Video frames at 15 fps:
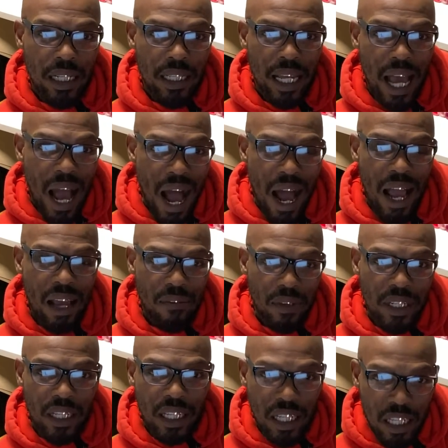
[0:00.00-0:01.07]
that I have to
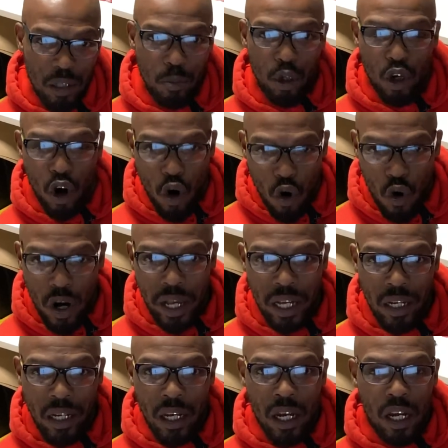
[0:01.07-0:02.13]
keep
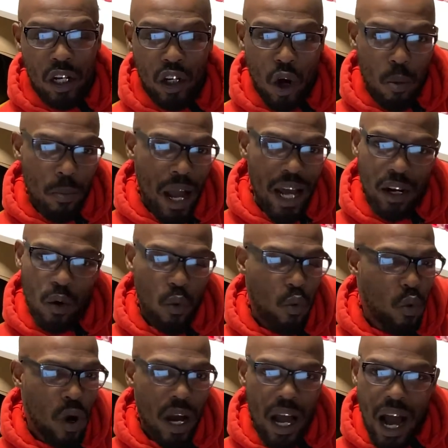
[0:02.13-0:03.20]
going no matter
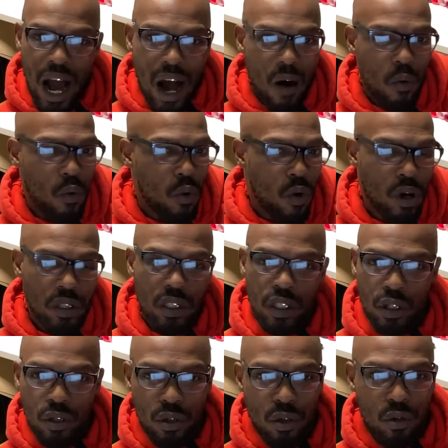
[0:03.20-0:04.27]
what I want to
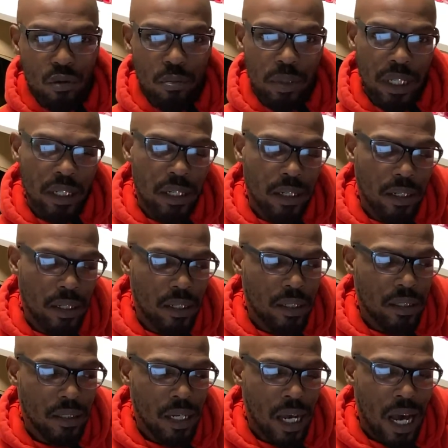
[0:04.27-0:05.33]
do because